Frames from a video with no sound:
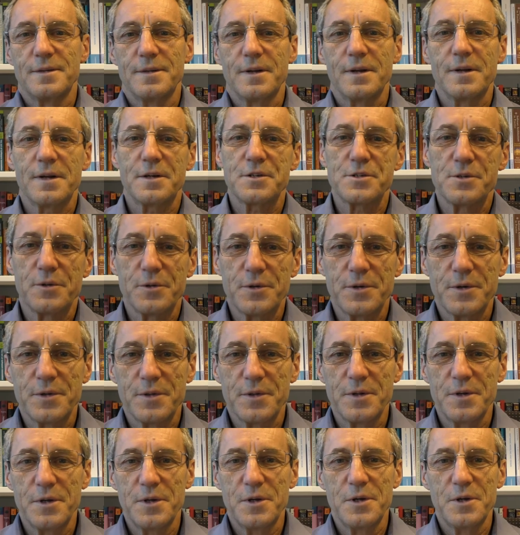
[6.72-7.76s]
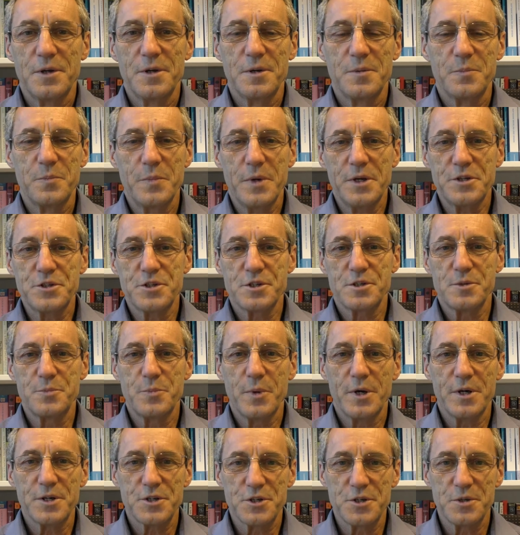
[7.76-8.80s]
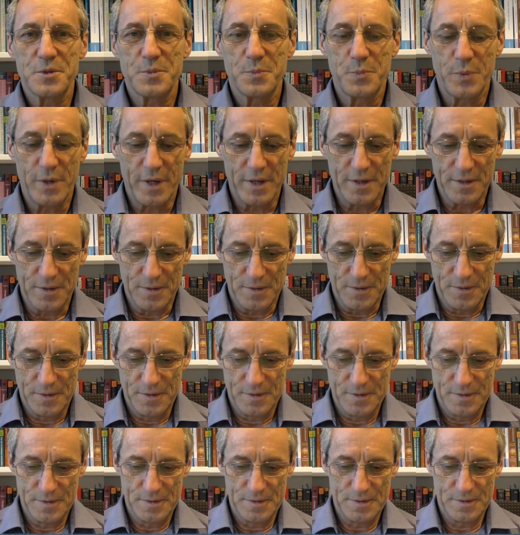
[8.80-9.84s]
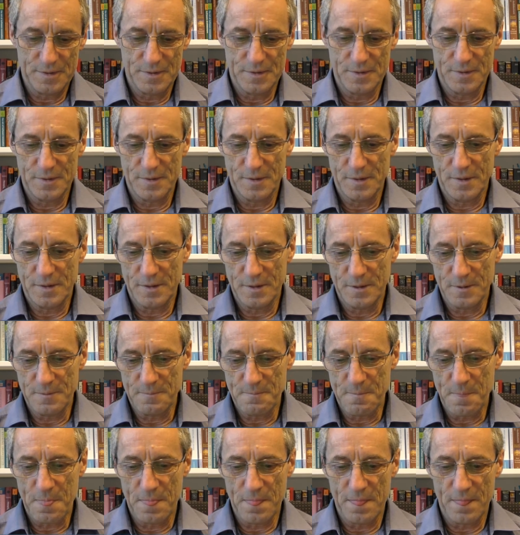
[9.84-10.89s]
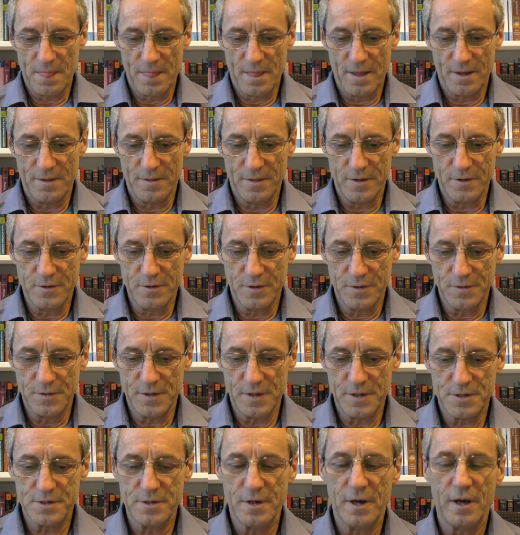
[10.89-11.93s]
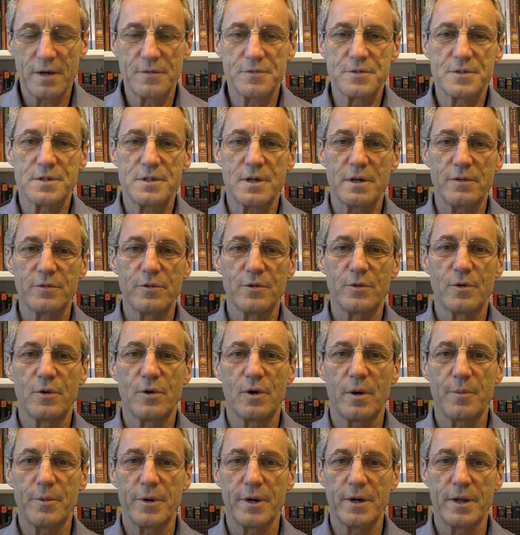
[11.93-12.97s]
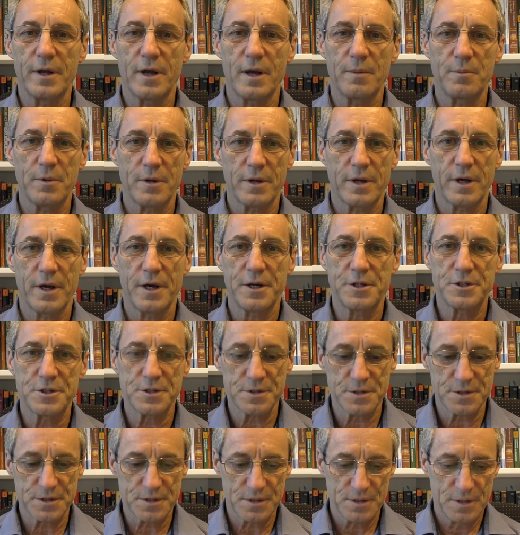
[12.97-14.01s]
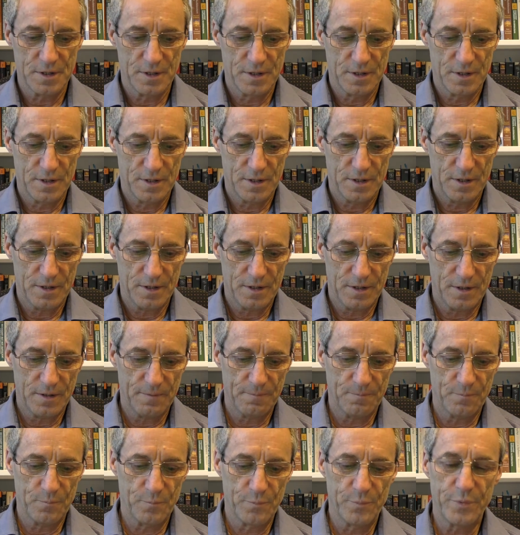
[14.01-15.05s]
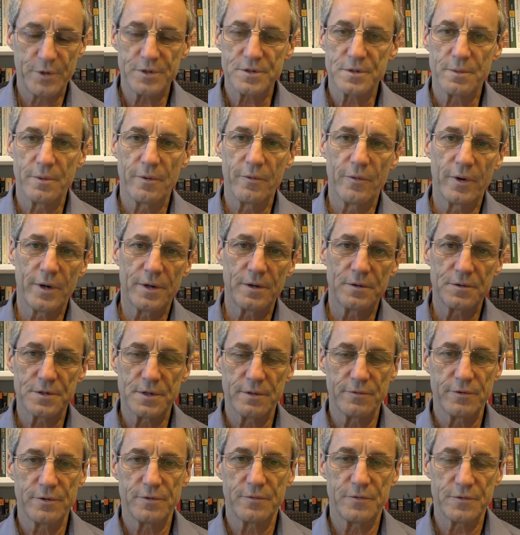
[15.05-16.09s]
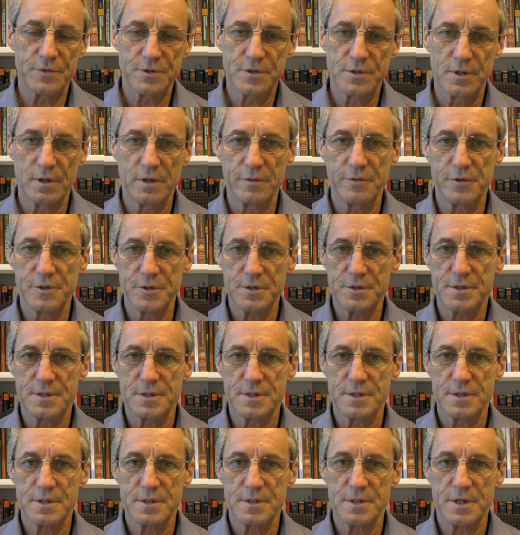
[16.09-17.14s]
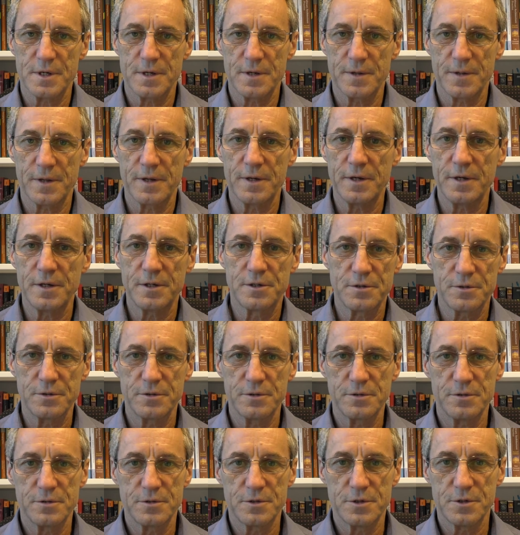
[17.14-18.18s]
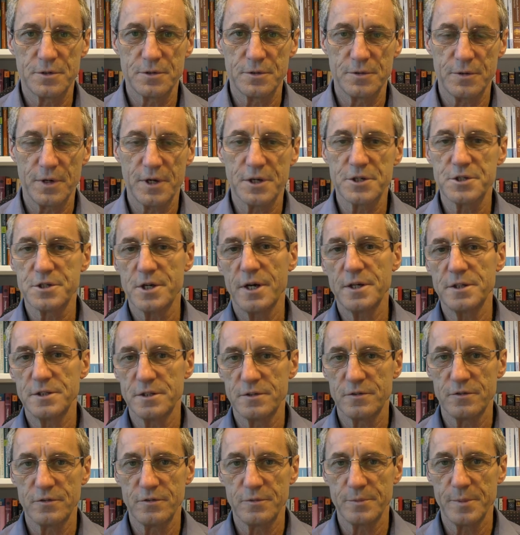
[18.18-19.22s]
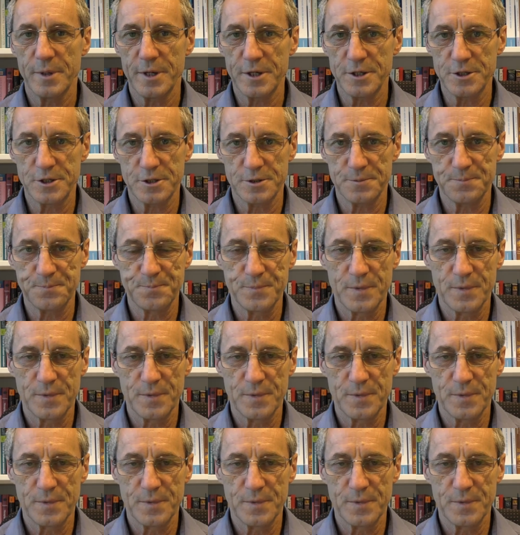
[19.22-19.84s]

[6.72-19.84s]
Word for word: Now let's look at the message bus pattern. Um, the context you have several cooperating applications um, possibly running on several different servers and they need to, to exchange information.